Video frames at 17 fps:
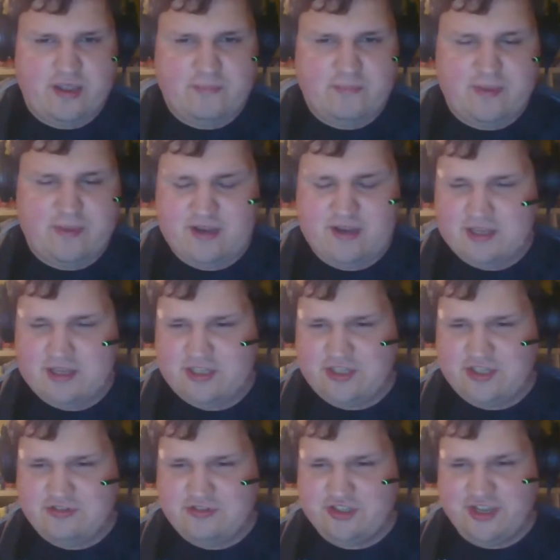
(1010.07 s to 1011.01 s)
I mean, it's
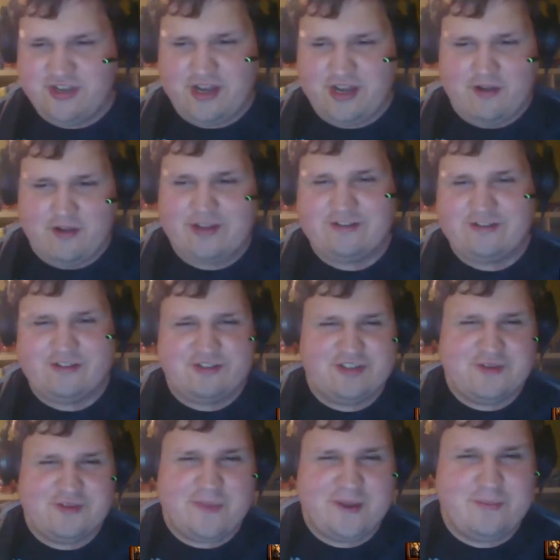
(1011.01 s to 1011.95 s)
Tuesday now here, so
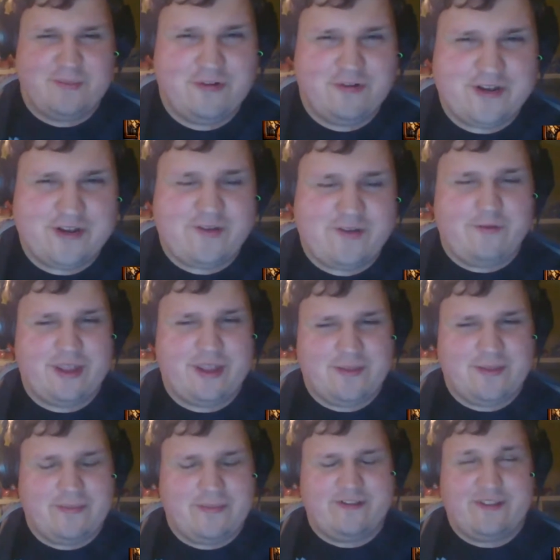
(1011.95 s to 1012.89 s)
it's a bit more than a
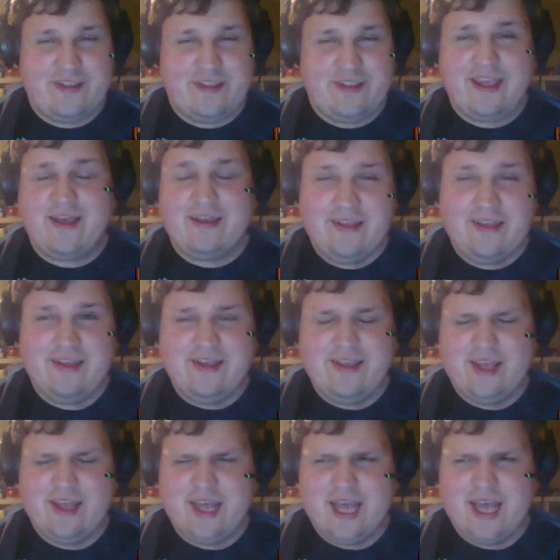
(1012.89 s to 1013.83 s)
week. But yeah,
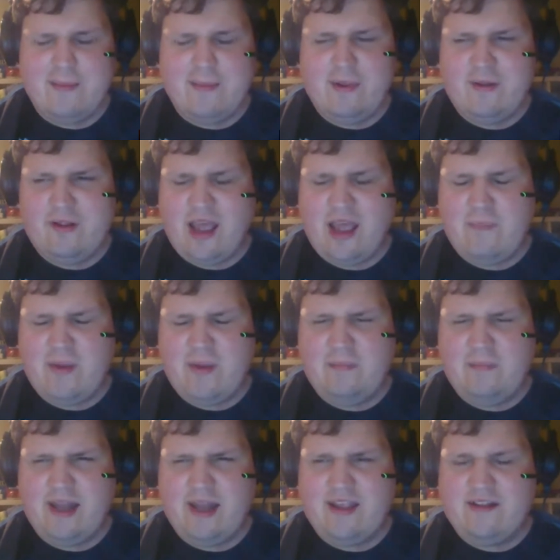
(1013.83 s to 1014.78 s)
I've been
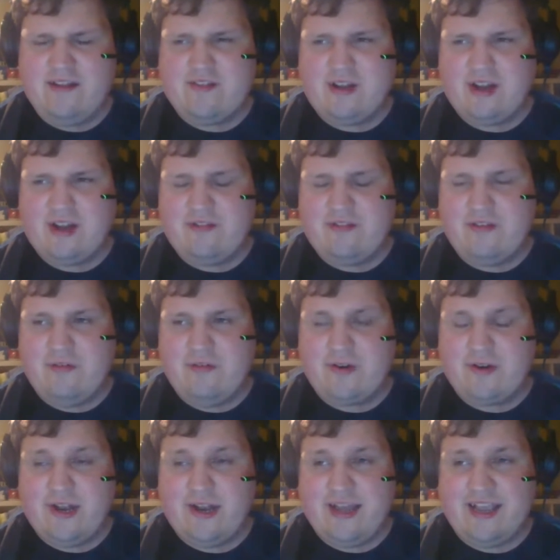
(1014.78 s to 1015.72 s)
playing it a lot over
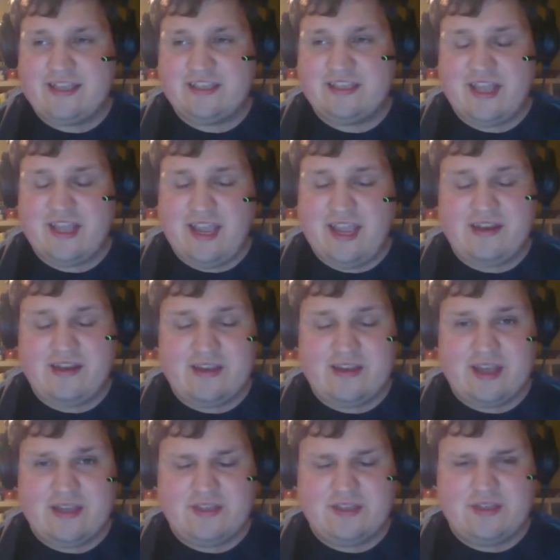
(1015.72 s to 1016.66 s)
the last 8
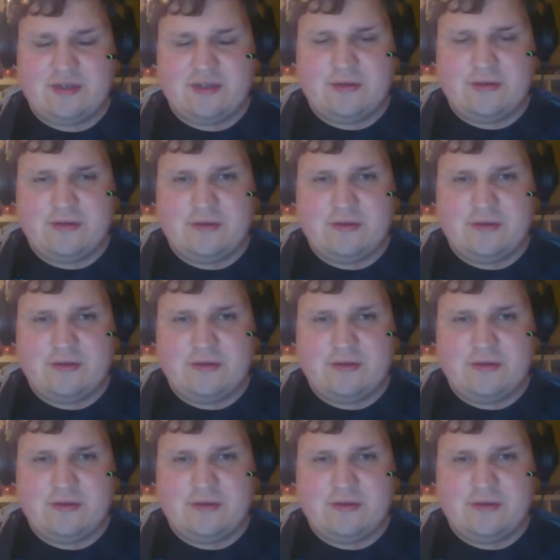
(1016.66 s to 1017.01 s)
days.